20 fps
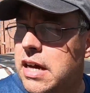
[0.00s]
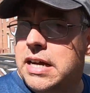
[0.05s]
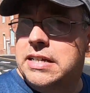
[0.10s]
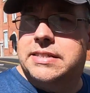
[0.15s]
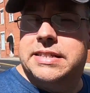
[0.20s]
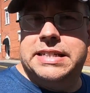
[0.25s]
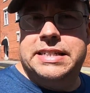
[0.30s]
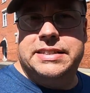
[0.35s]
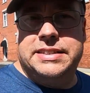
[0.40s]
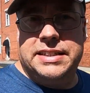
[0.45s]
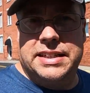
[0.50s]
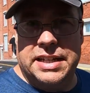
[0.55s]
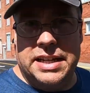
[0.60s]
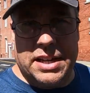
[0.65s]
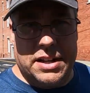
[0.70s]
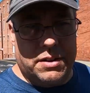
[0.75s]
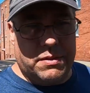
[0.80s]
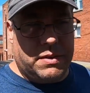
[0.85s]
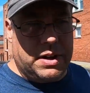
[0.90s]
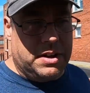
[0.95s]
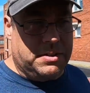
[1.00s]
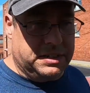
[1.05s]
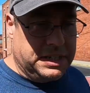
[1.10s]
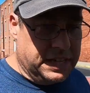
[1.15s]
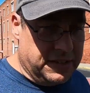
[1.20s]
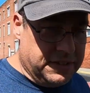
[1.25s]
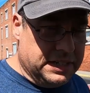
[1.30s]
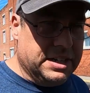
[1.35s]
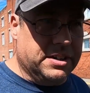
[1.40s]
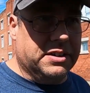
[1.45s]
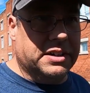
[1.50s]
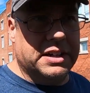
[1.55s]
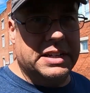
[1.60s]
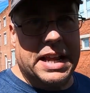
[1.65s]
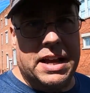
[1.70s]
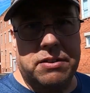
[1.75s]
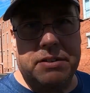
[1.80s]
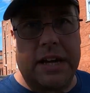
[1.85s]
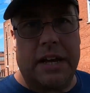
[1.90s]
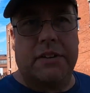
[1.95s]
It's easy to get around down here in a
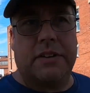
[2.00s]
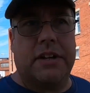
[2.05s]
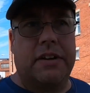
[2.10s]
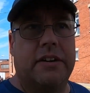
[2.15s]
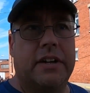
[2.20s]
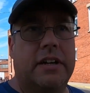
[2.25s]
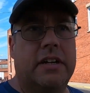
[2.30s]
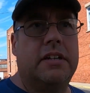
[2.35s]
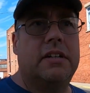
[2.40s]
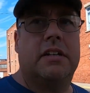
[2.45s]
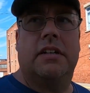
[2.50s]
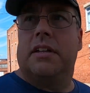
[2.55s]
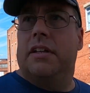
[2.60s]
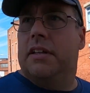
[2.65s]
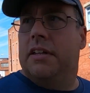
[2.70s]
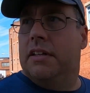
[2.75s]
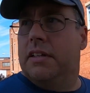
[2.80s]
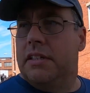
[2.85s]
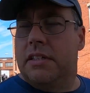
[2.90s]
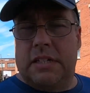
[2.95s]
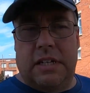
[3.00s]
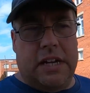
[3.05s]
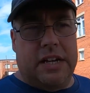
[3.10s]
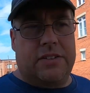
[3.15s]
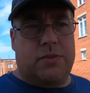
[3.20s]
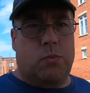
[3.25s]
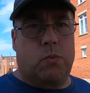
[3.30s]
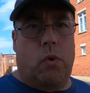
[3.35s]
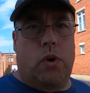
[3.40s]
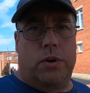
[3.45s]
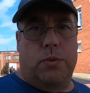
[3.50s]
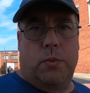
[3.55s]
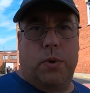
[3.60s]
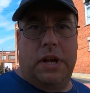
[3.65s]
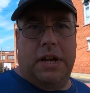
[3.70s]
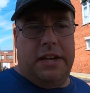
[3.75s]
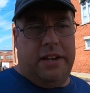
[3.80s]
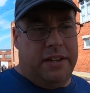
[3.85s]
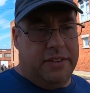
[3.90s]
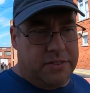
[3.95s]
downtown area. It's one
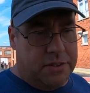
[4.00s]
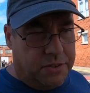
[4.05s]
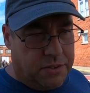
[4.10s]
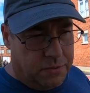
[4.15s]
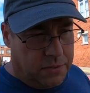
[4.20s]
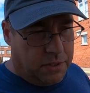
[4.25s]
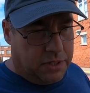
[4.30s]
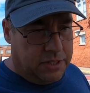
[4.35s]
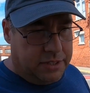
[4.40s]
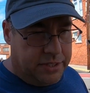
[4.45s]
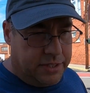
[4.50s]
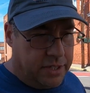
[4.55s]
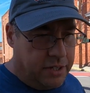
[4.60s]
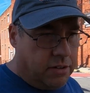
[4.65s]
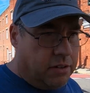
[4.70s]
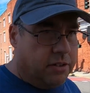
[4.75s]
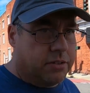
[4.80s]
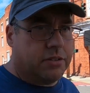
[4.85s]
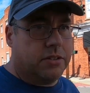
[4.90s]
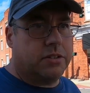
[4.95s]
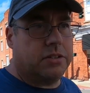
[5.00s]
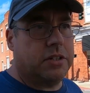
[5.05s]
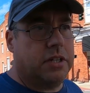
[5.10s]
way, so it's really easy to cross the